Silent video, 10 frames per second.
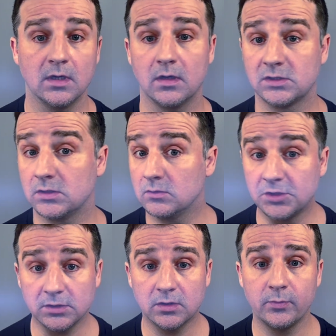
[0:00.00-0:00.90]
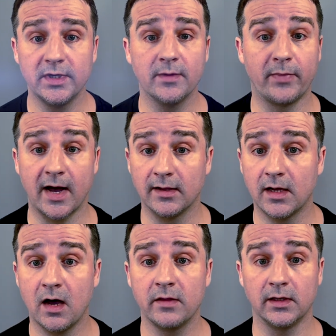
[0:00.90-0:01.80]
A solution could be a
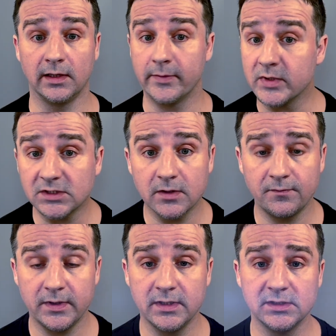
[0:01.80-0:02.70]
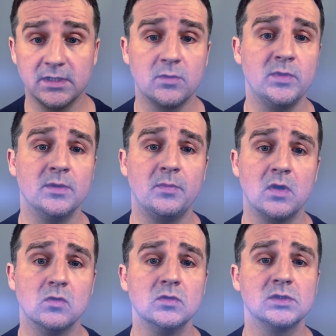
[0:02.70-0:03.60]
bylaw that limits the fees that could be
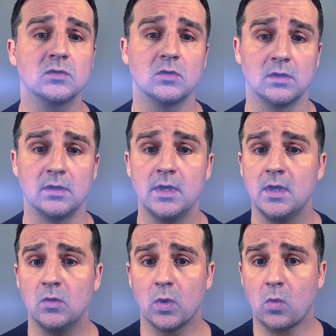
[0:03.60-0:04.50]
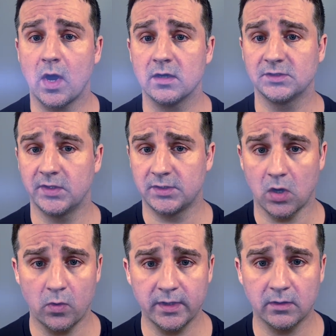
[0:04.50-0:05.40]
imposed or requires that
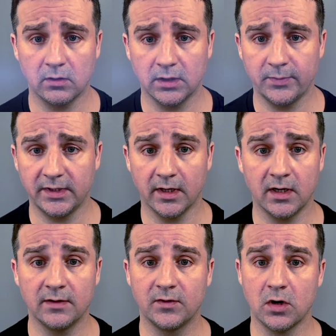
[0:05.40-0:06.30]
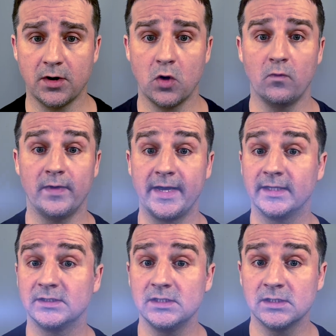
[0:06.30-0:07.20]
towing can only be done if there are no
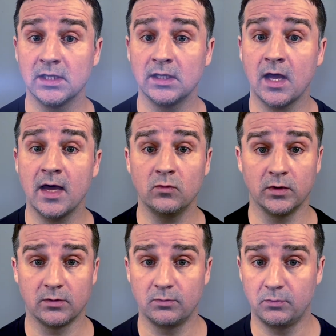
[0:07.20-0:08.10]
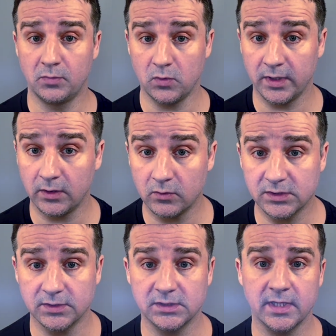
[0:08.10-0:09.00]
vacancies in the lot, with booting used
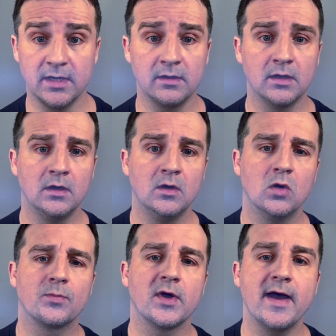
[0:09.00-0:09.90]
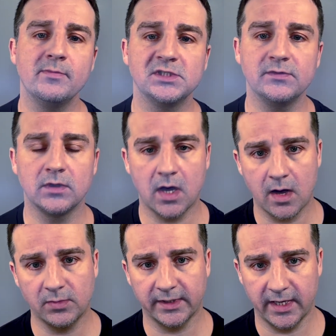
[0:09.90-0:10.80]
instead, or perhaps even
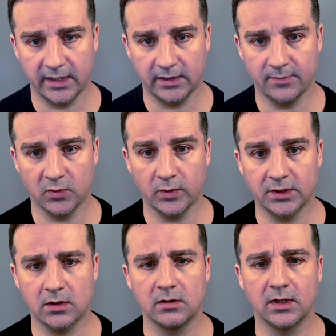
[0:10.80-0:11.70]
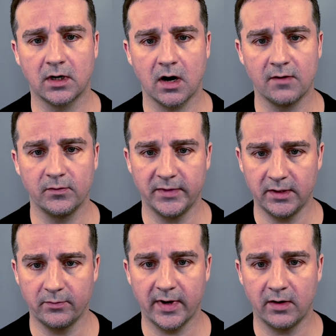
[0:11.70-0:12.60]
obligating them to return the car from the
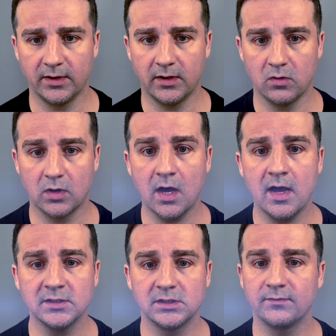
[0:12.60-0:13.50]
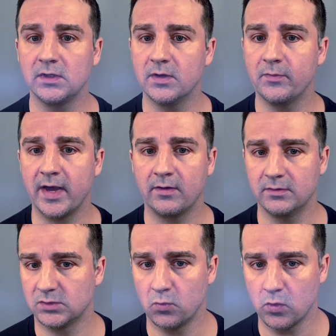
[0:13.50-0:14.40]
impound at no cost if the impound
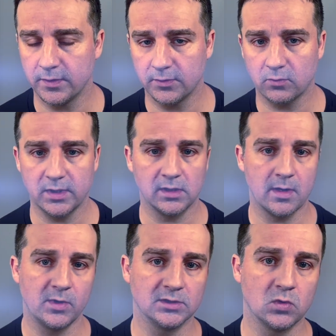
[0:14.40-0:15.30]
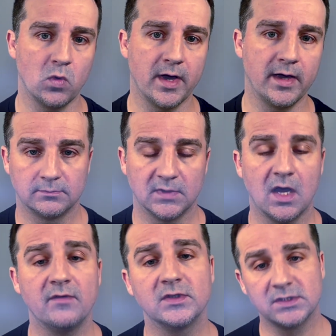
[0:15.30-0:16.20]
is more than 3 kilometers away.
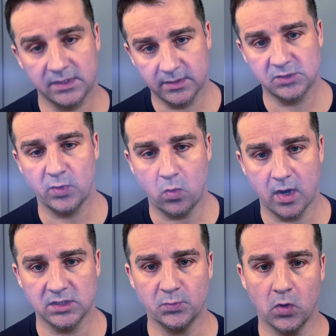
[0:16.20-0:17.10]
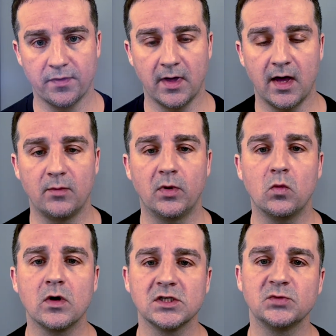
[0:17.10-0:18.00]
Obviously, this requires more thought, but
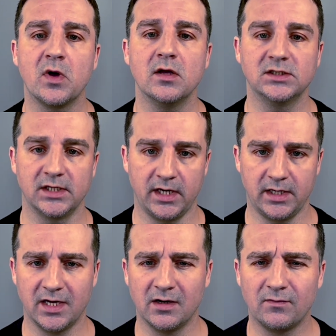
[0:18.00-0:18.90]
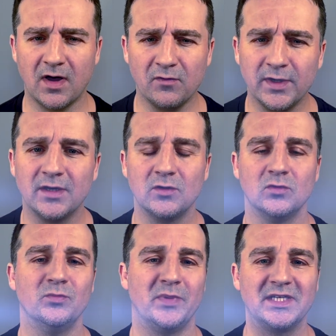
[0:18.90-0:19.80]
we're a small city, and evolving into
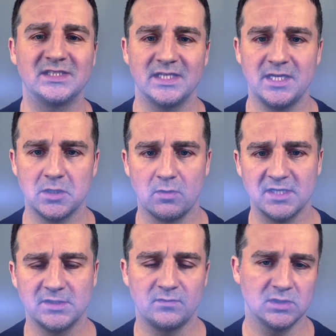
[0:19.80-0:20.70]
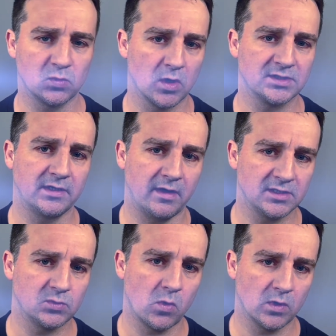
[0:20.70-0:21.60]
big city aggressiveness works
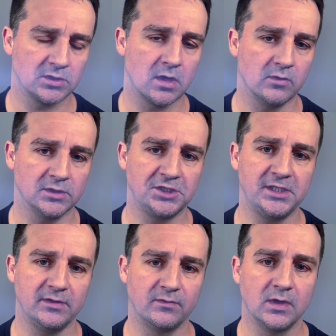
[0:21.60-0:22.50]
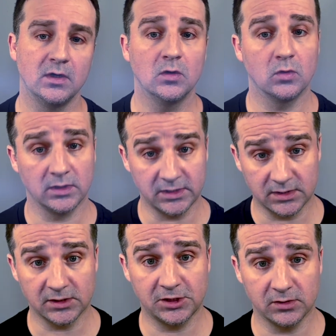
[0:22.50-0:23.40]
against what we're trying to achieve, or at least
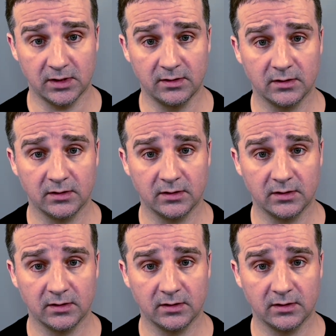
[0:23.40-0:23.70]
it should.